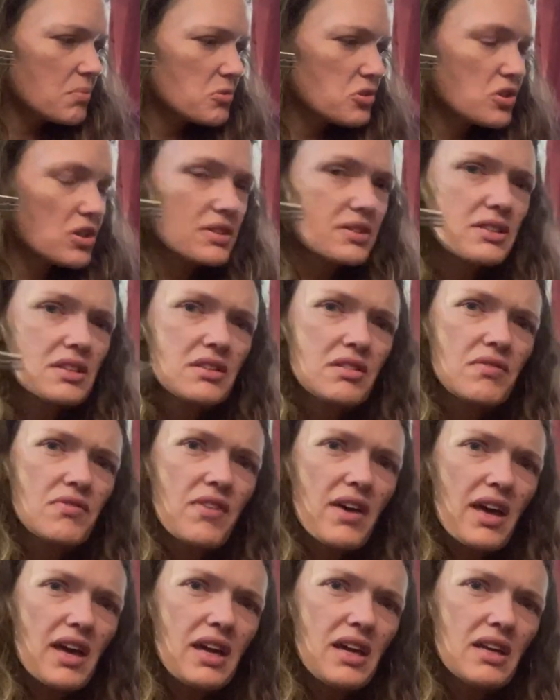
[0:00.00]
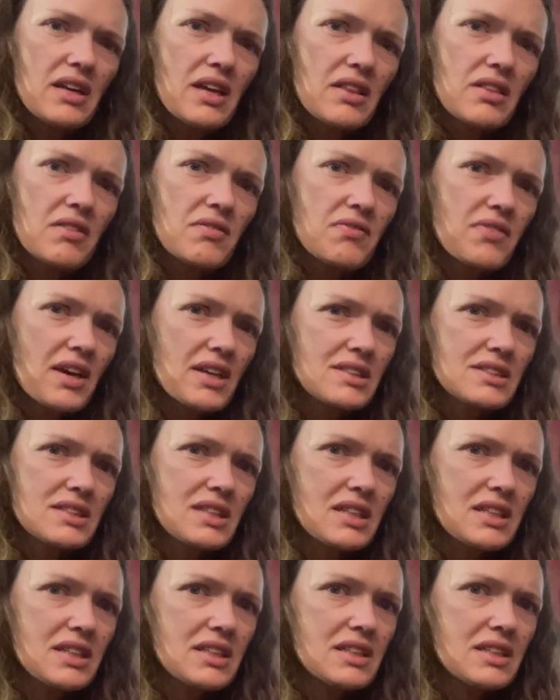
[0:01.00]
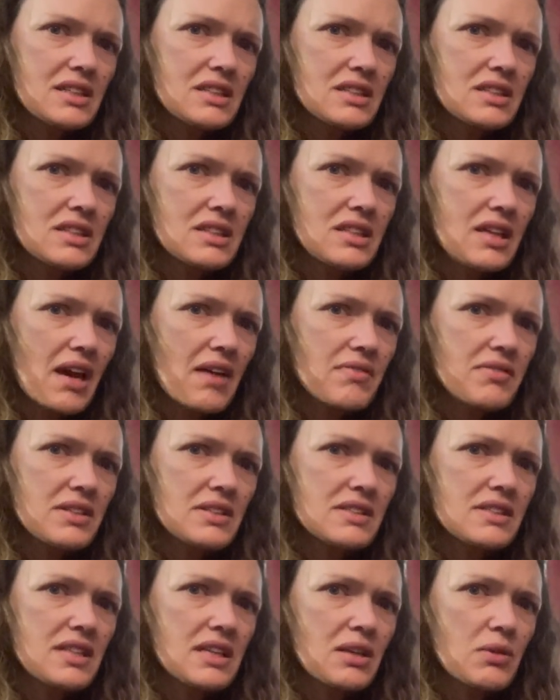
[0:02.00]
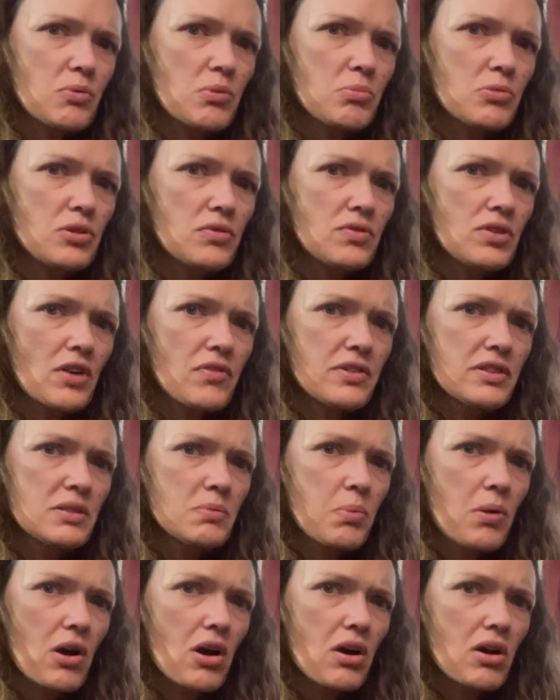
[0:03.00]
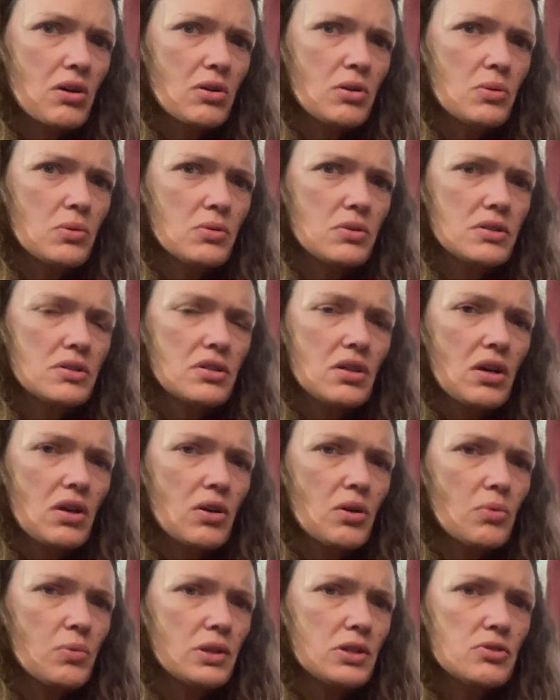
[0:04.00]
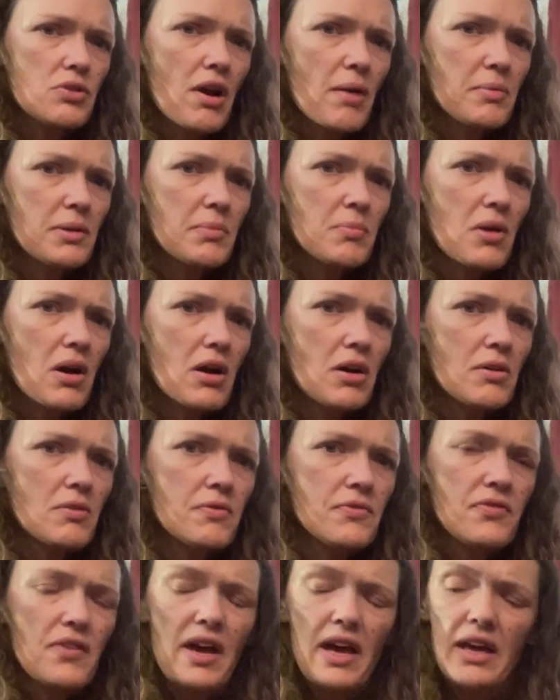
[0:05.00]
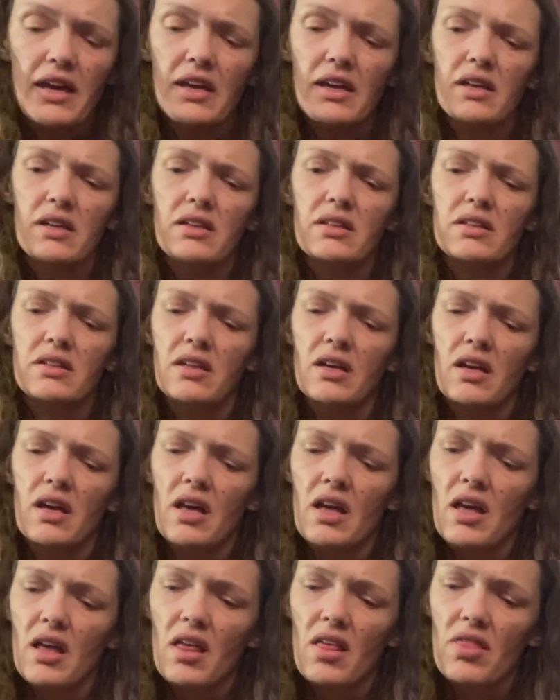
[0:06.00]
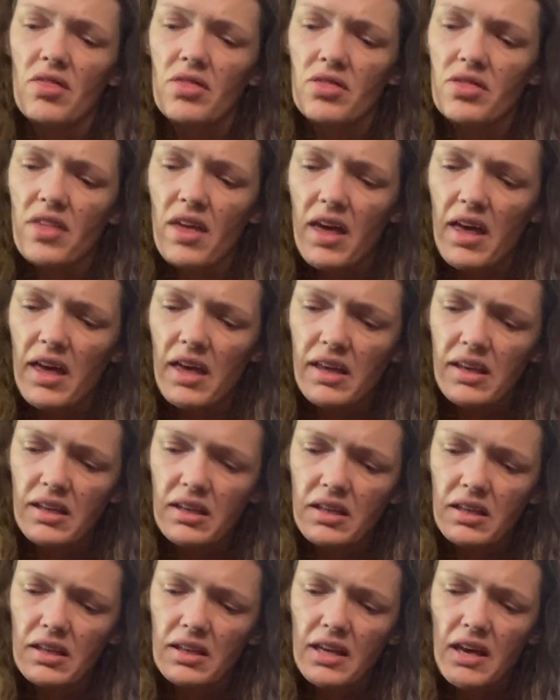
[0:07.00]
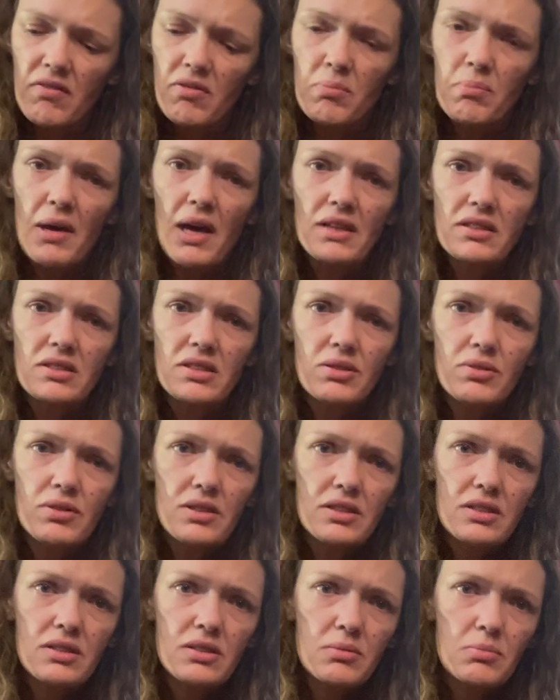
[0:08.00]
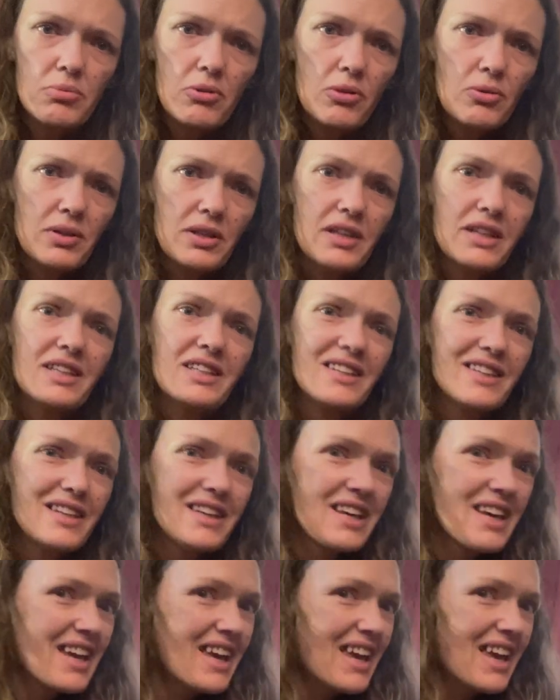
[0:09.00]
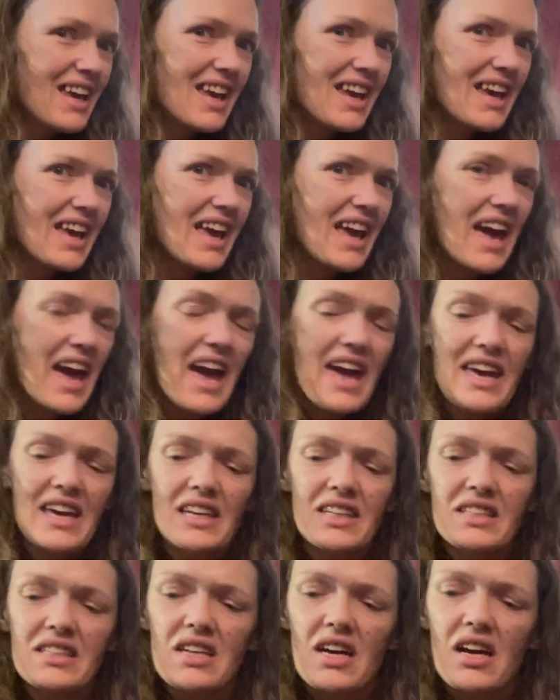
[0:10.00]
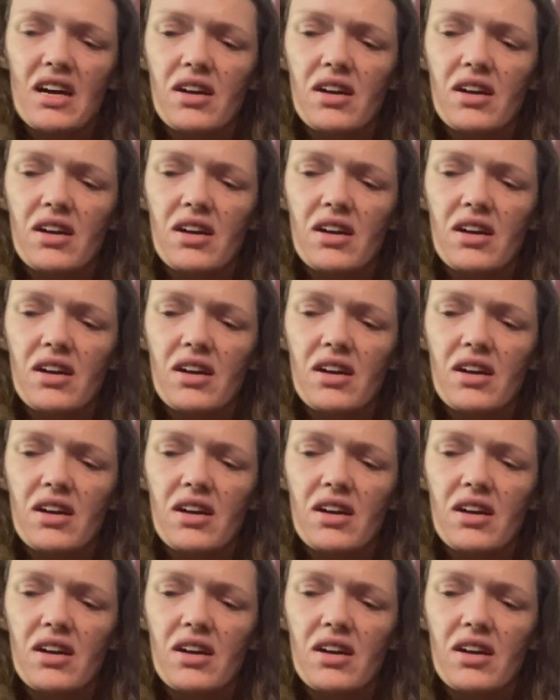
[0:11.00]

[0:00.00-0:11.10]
trusted the vet, and the vet said he needed to have this thing removed off his paw, so we dropped him off, and they gave him back to us broken. And